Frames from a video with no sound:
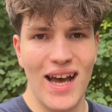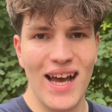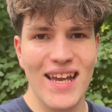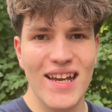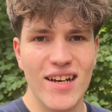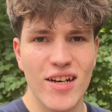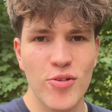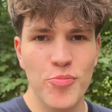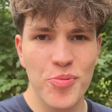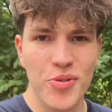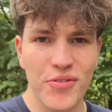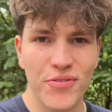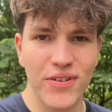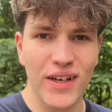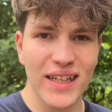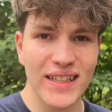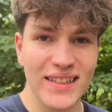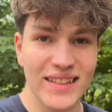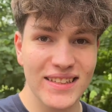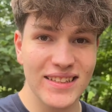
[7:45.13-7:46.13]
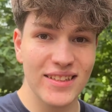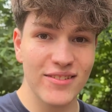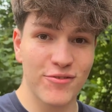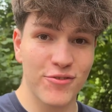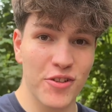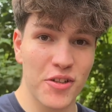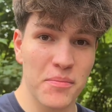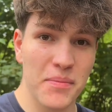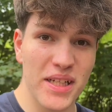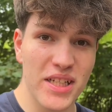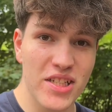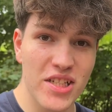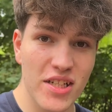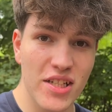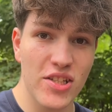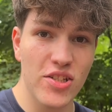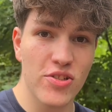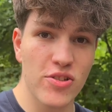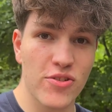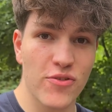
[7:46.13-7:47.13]
hope you find this
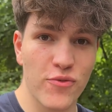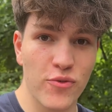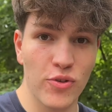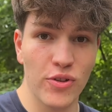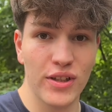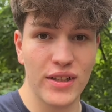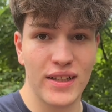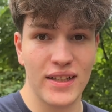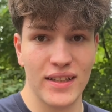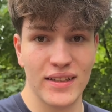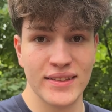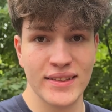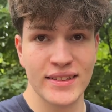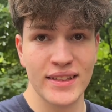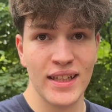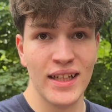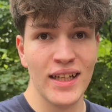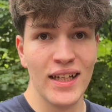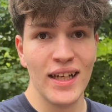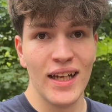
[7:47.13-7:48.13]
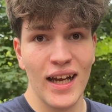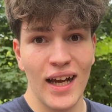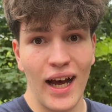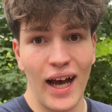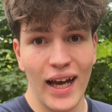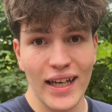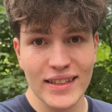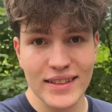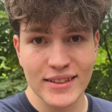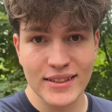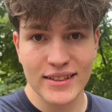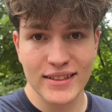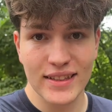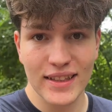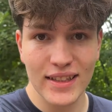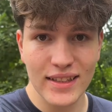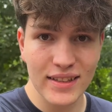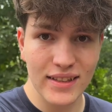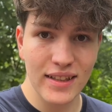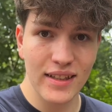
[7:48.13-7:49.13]
information useful, because I
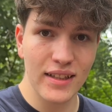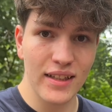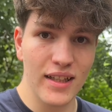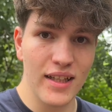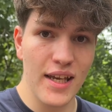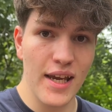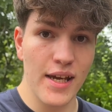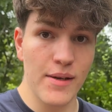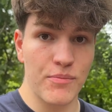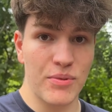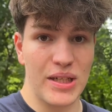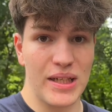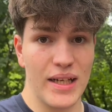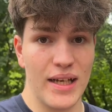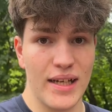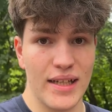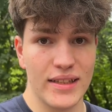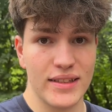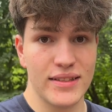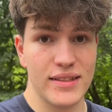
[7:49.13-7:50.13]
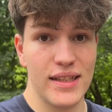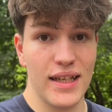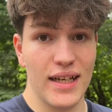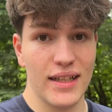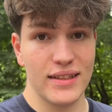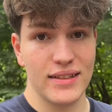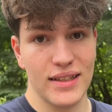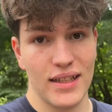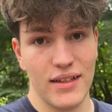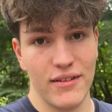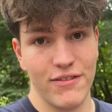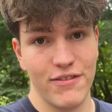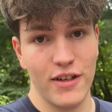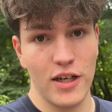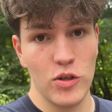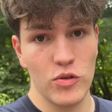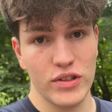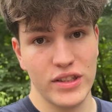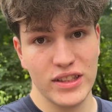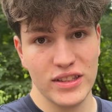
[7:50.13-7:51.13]
certainly am glad that I
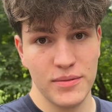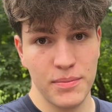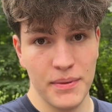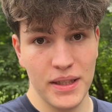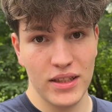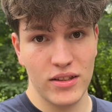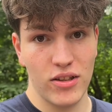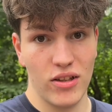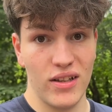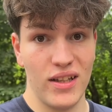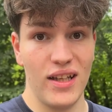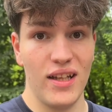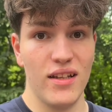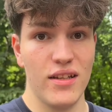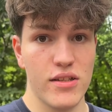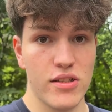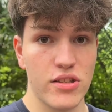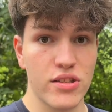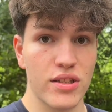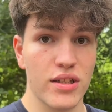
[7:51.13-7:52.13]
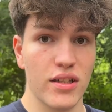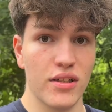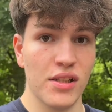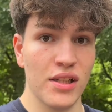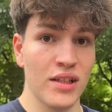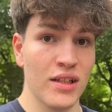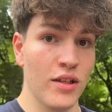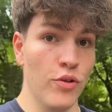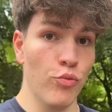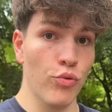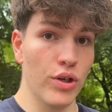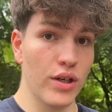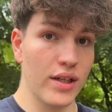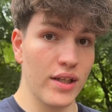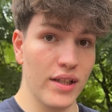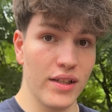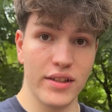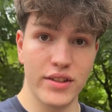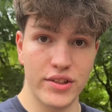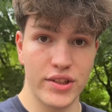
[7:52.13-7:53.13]
found this method and it's currently
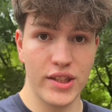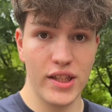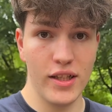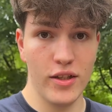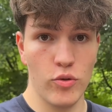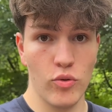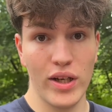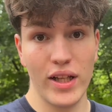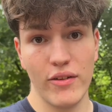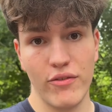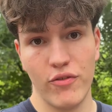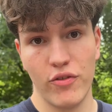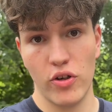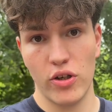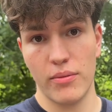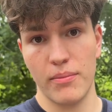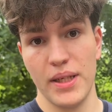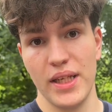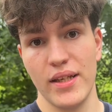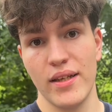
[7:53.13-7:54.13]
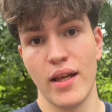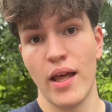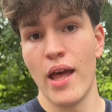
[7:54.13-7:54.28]
working really well for me.